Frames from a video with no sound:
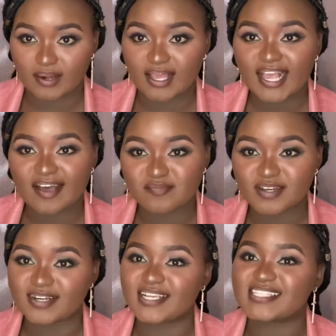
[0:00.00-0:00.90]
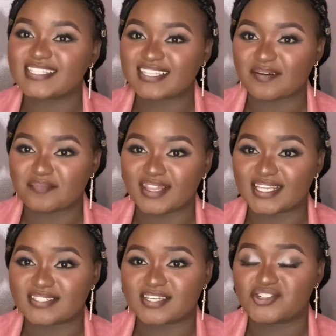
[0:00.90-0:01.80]
Camera
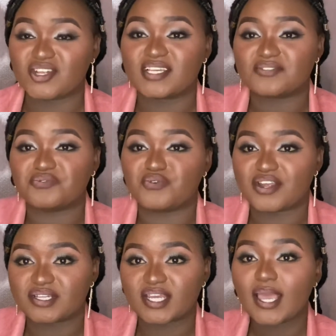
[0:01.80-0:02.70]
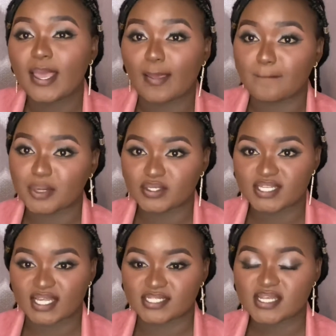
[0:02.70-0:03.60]
stabilization is very
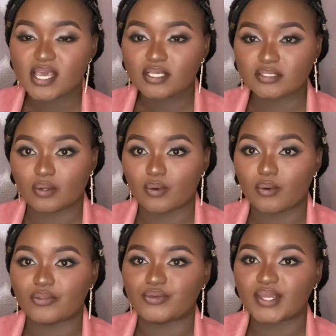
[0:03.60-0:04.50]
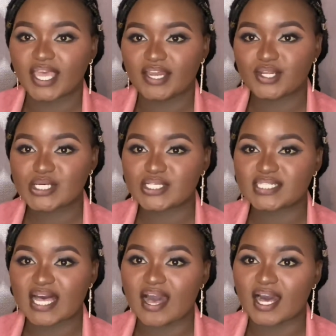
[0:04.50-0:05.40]
important. So you can use
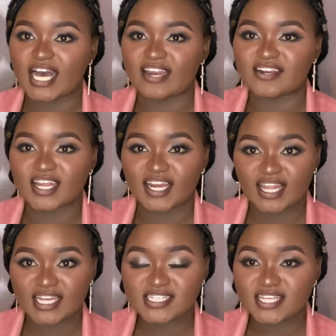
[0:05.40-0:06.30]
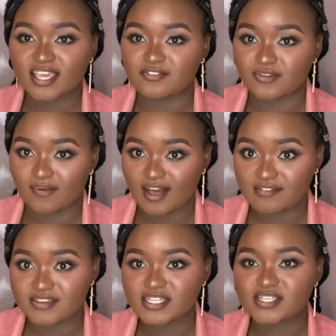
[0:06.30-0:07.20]
a ring light if you have
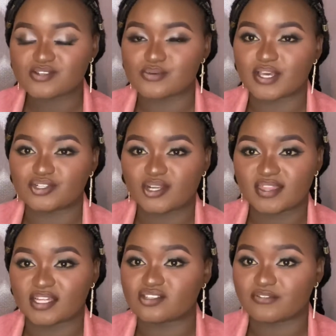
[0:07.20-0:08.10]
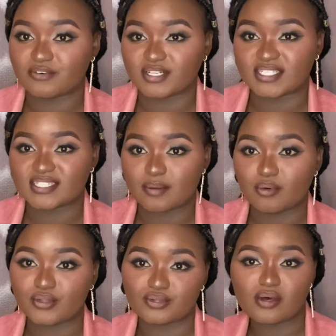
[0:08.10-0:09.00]
it to ensure that your phone is stable.
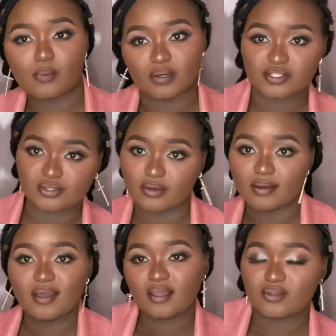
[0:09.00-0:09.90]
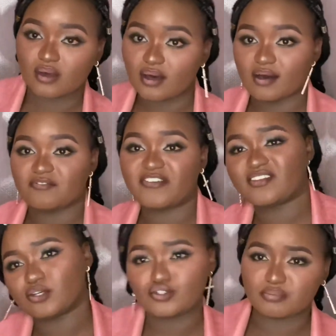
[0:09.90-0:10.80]
You don't want your video
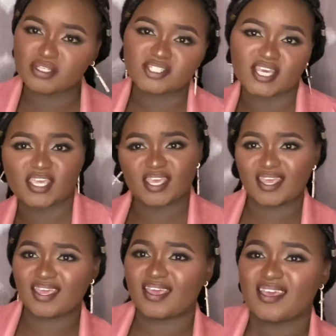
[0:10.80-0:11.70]
to be shaky.